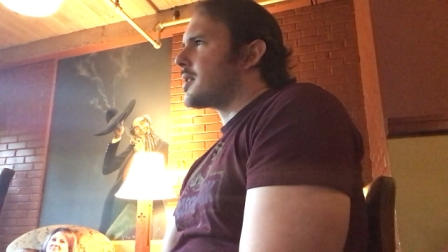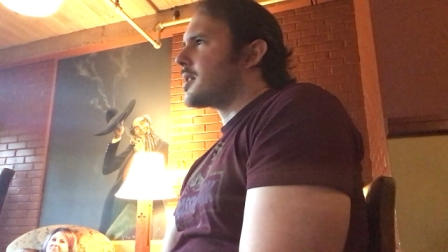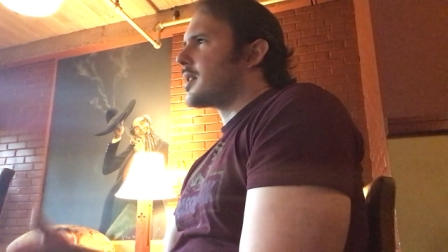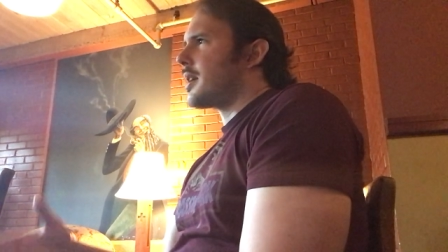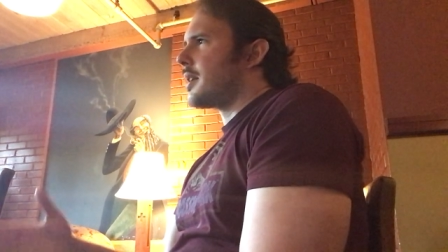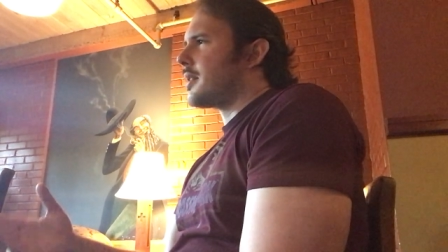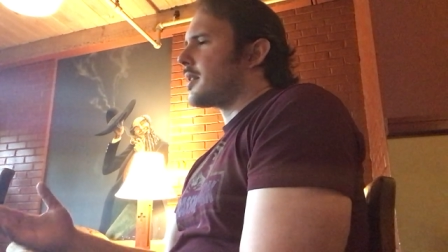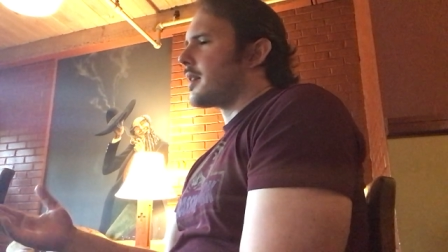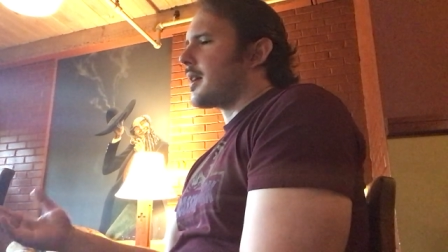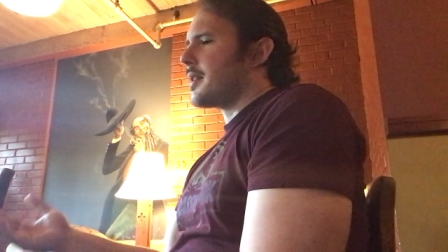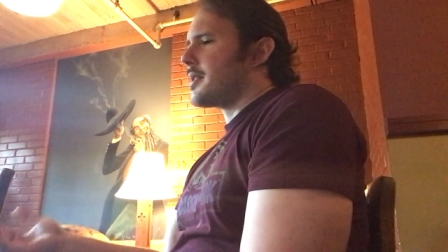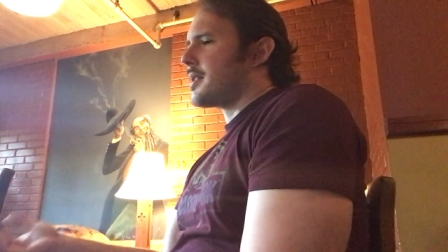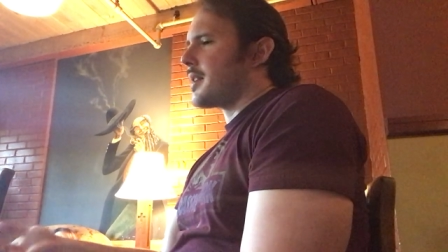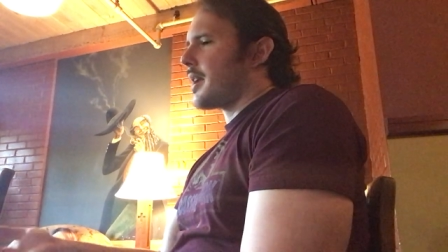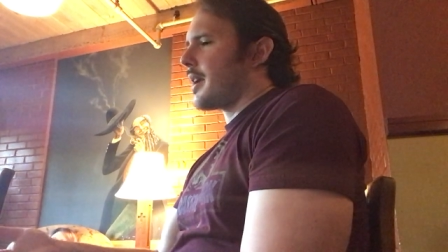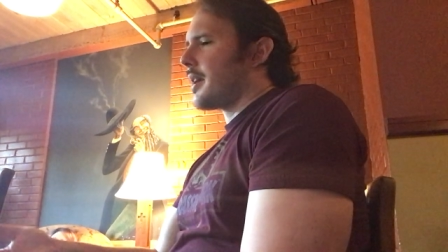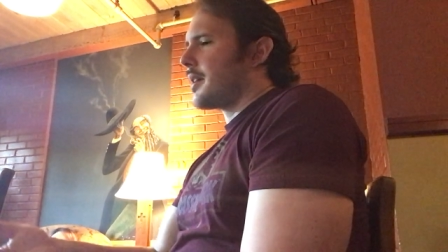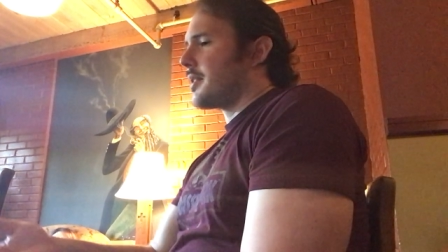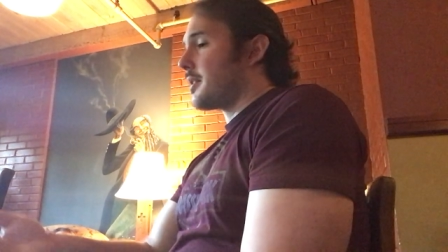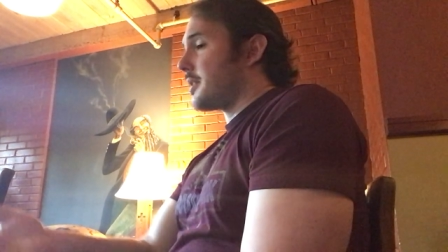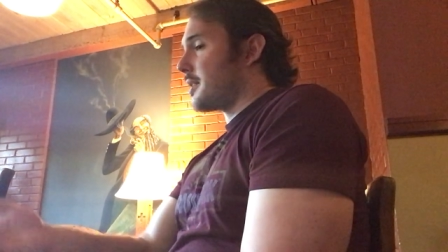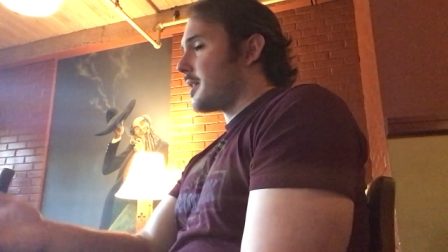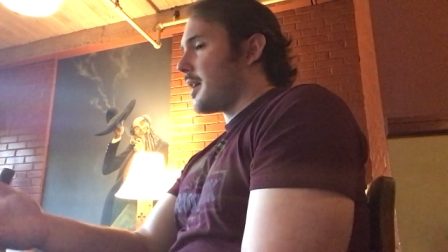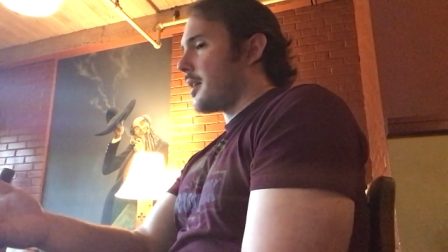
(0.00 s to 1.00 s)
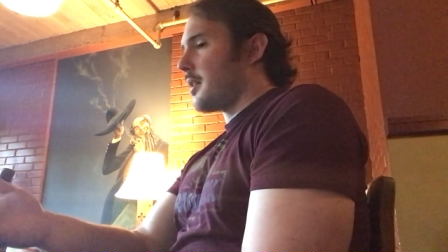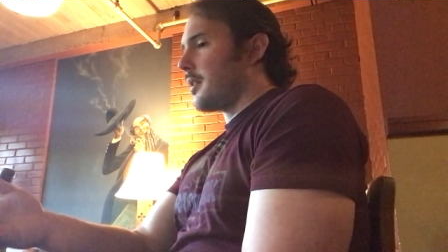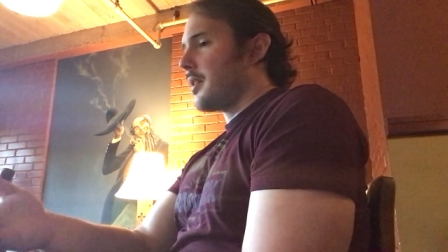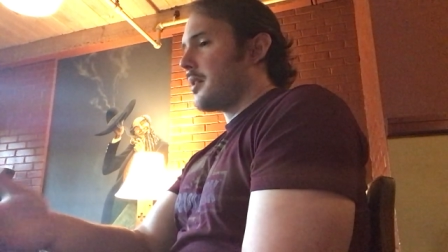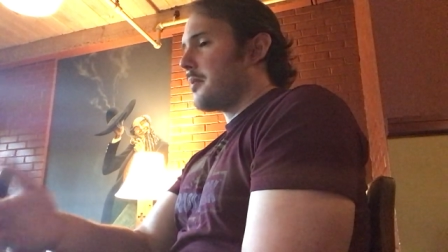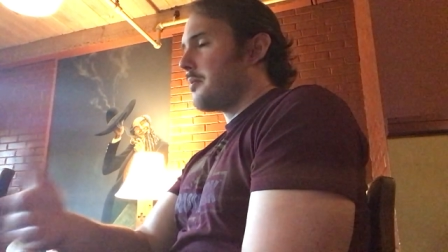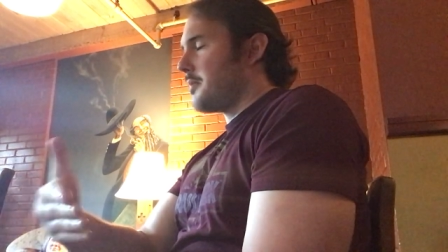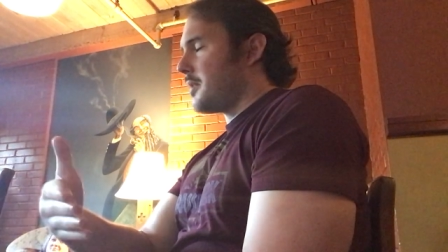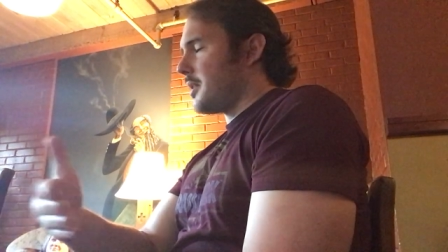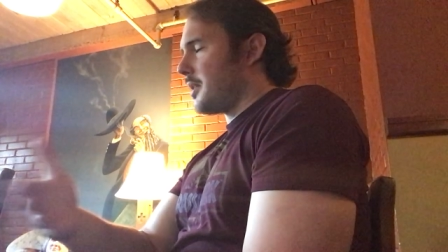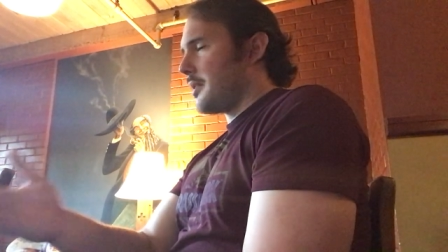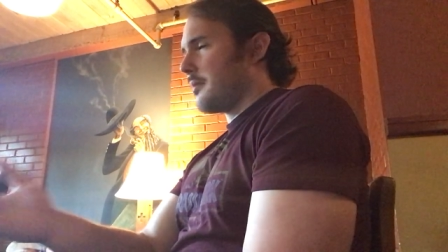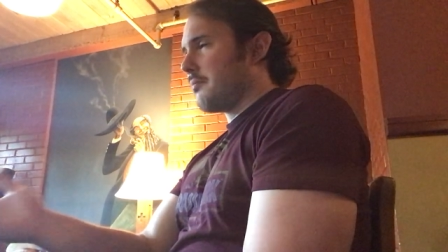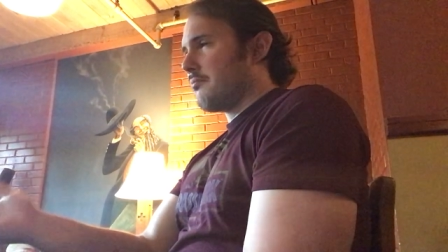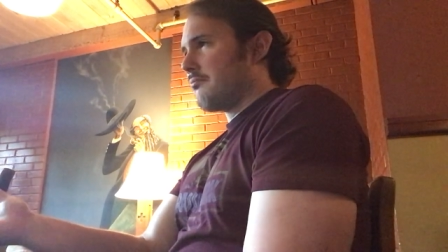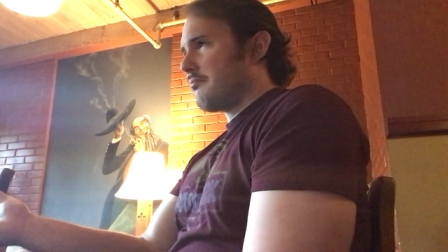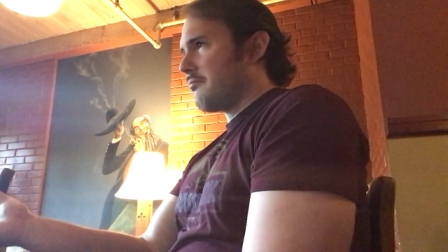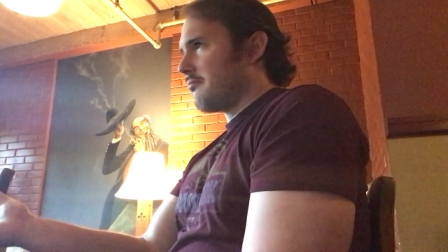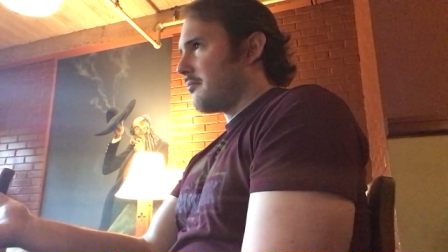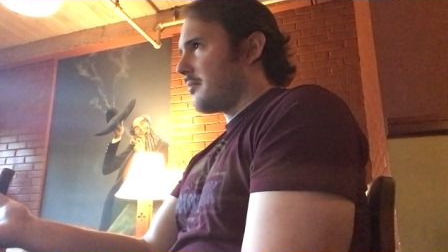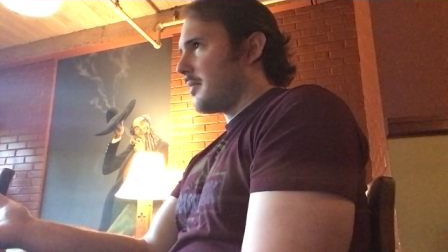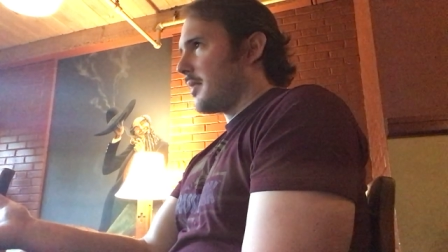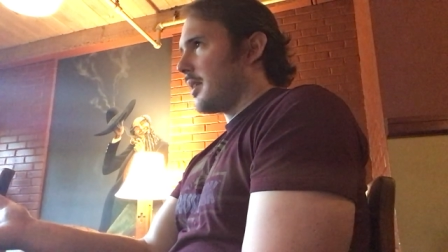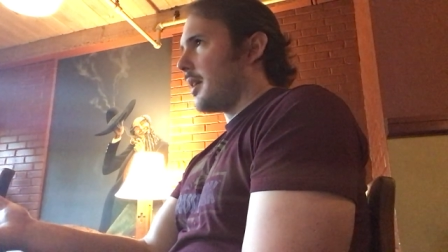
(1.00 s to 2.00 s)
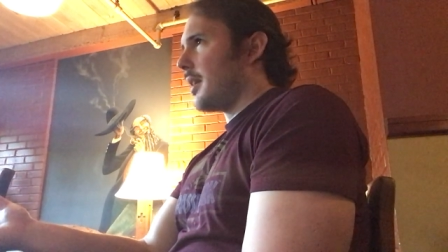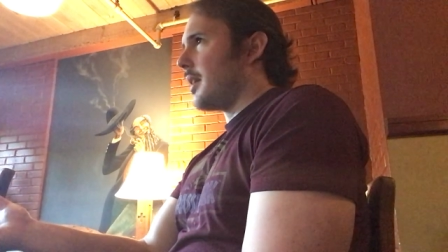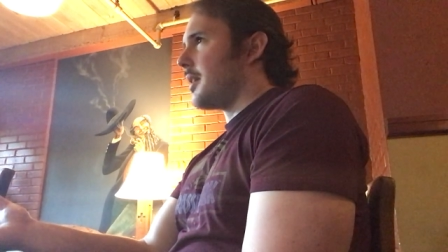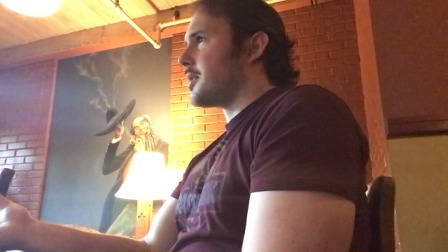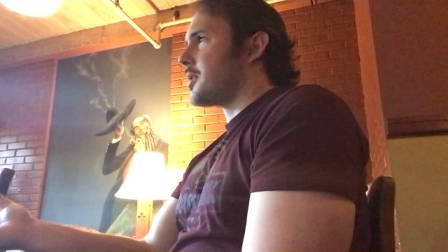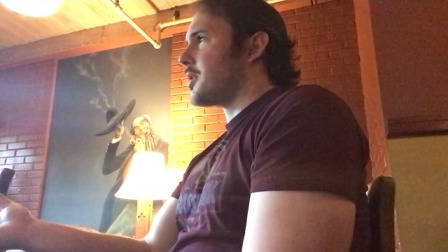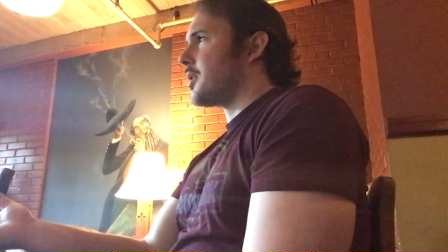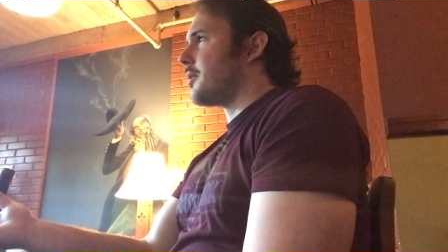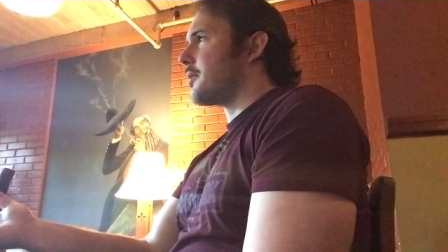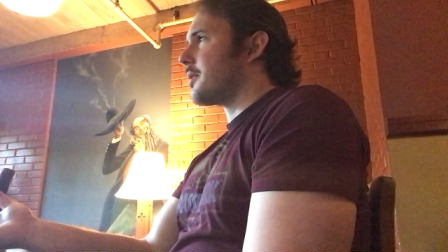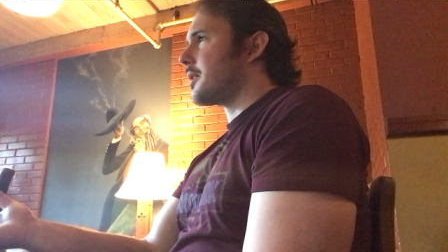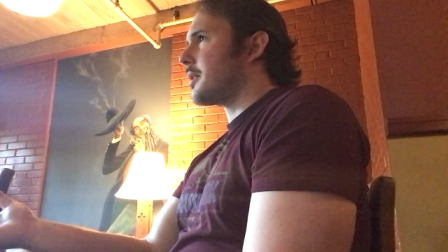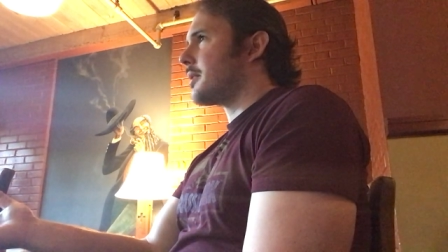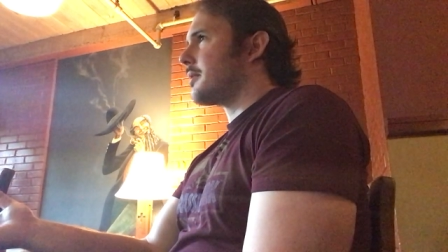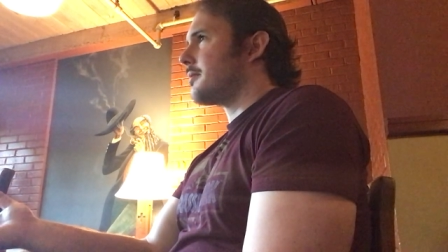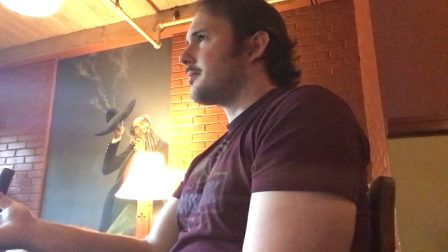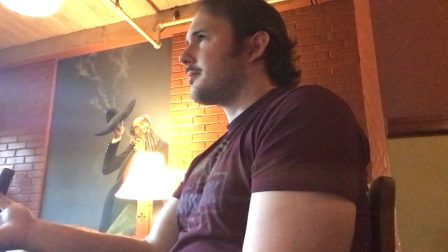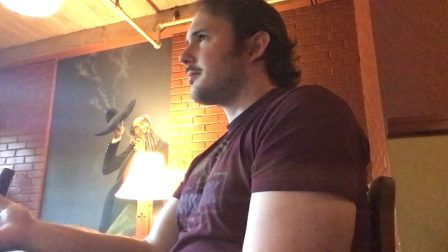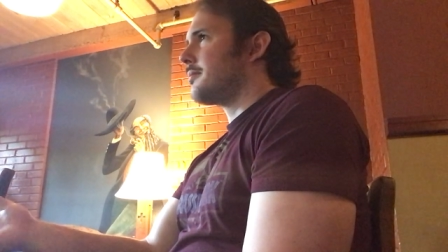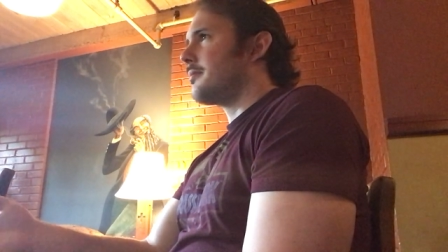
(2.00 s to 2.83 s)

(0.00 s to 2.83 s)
sent Isaiah to tell him it's over.